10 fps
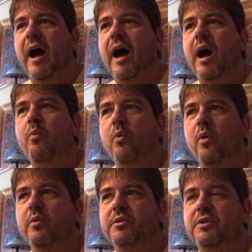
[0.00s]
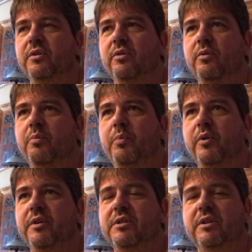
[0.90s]
I want to
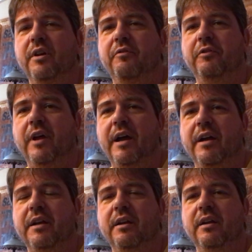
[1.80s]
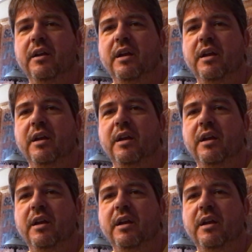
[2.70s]
put stuff like